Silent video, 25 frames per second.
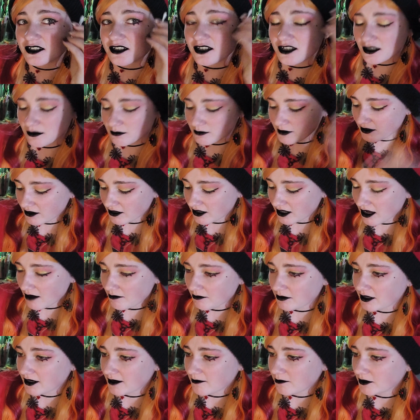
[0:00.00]
just smear it up
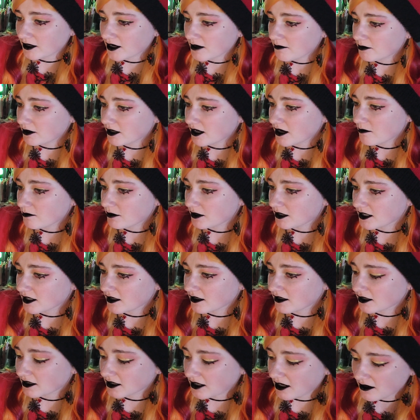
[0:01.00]
and up and up and up
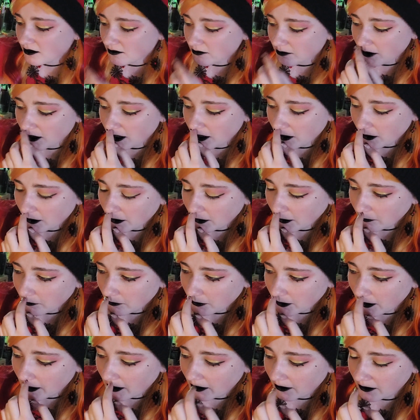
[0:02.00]
until it's out of my lip
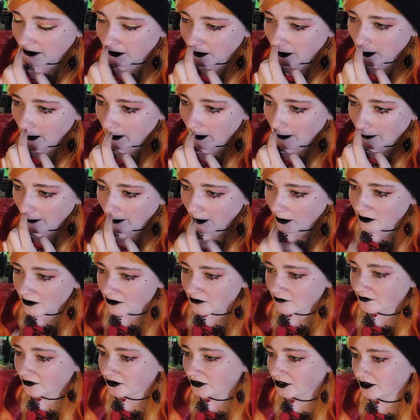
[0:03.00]
line. Let
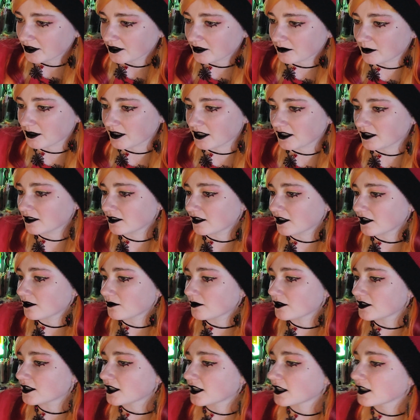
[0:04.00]
me get another
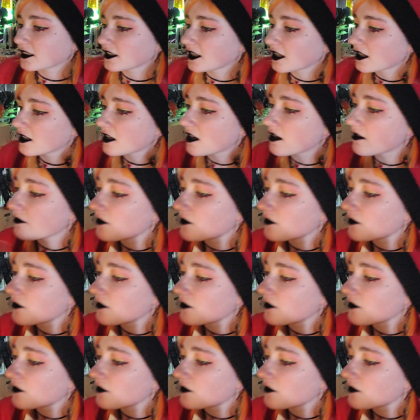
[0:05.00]
one to get that off